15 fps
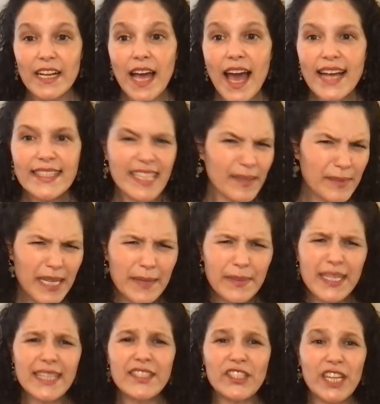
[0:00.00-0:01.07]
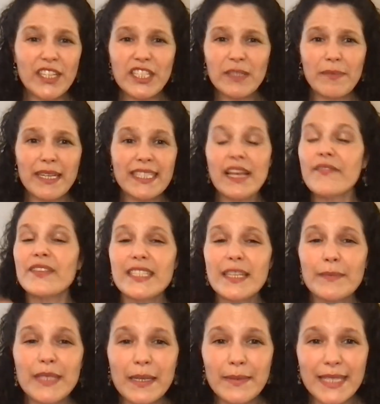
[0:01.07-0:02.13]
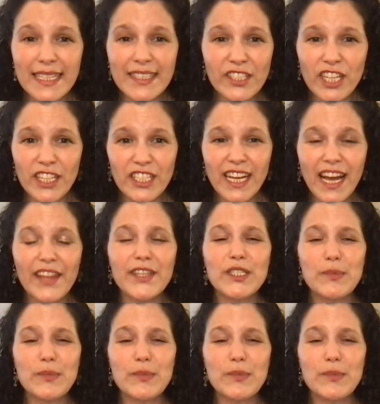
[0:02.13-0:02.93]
and sometimes that's judging myself and sometimes that's judging others